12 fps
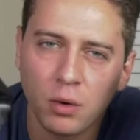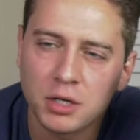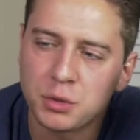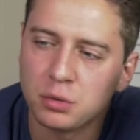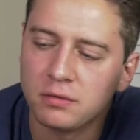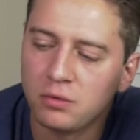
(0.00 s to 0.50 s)

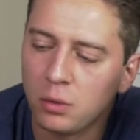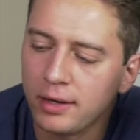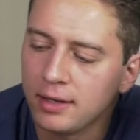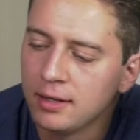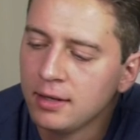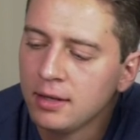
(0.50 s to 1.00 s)
want to avoid.
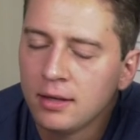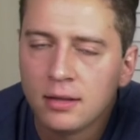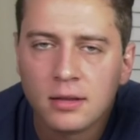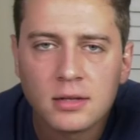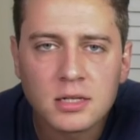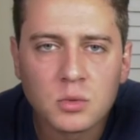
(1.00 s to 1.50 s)

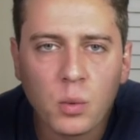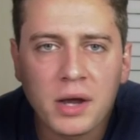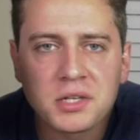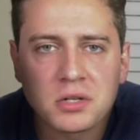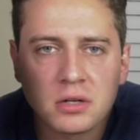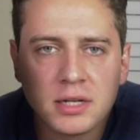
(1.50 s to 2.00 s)
This is
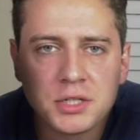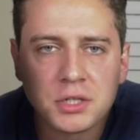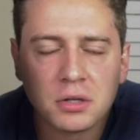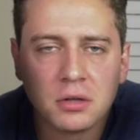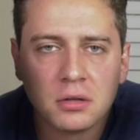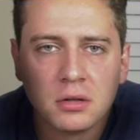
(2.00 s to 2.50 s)
Western
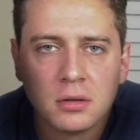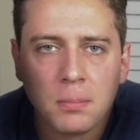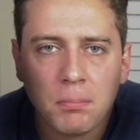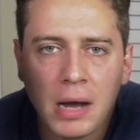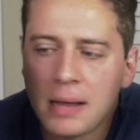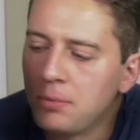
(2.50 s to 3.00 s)
Digital
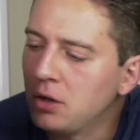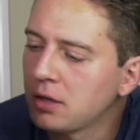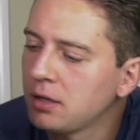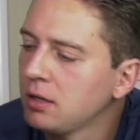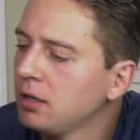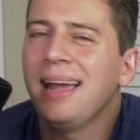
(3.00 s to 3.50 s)

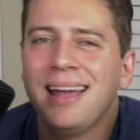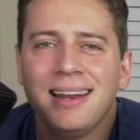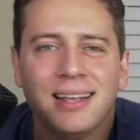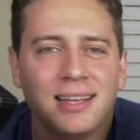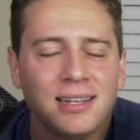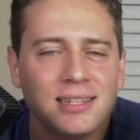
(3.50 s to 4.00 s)
MyBook. It
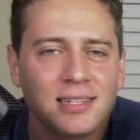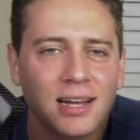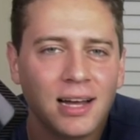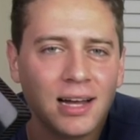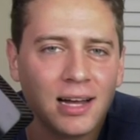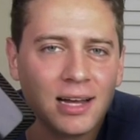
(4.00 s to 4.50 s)
is
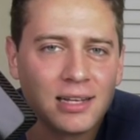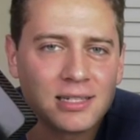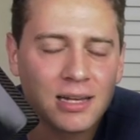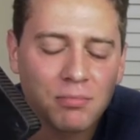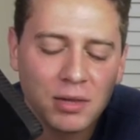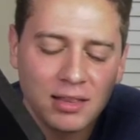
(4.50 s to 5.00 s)
uh,
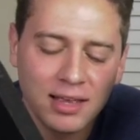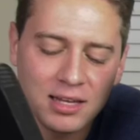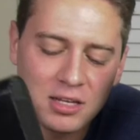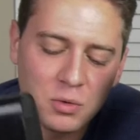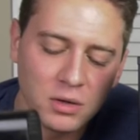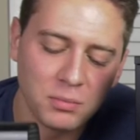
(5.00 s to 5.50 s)
something
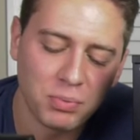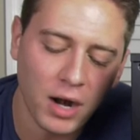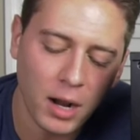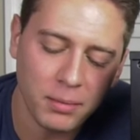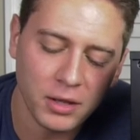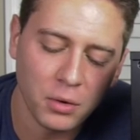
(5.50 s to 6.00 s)
that you would
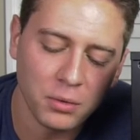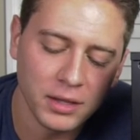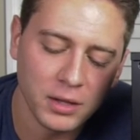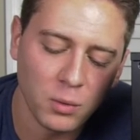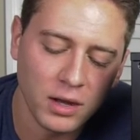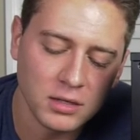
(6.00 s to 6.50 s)
probably
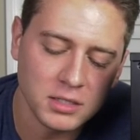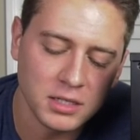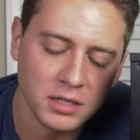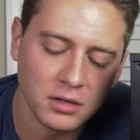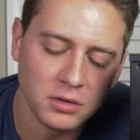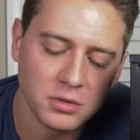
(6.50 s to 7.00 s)
only want to
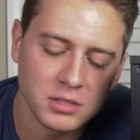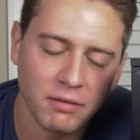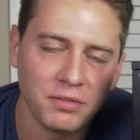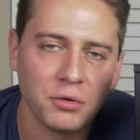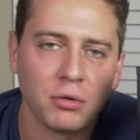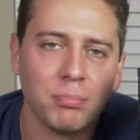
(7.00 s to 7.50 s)
use
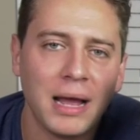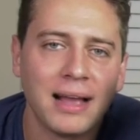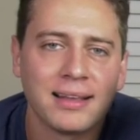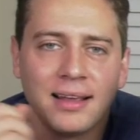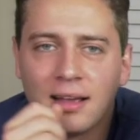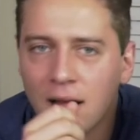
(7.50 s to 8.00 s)
if you were
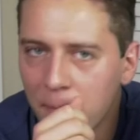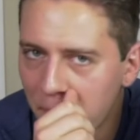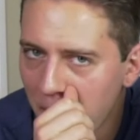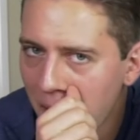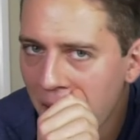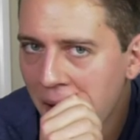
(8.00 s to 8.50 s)
backing
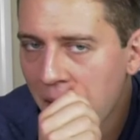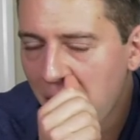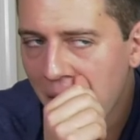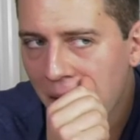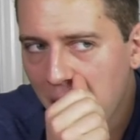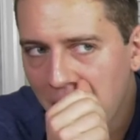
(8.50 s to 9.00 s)
up
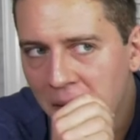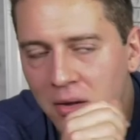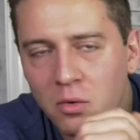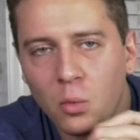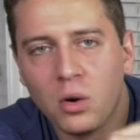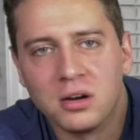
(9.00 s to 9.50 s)

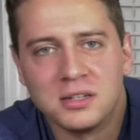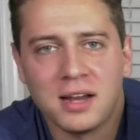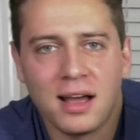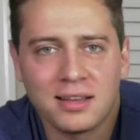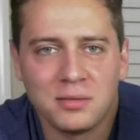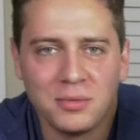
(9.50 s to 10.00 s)
Word
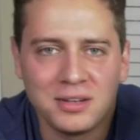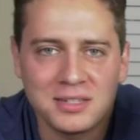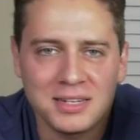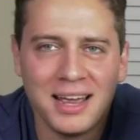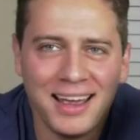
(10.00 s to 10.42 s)
documents.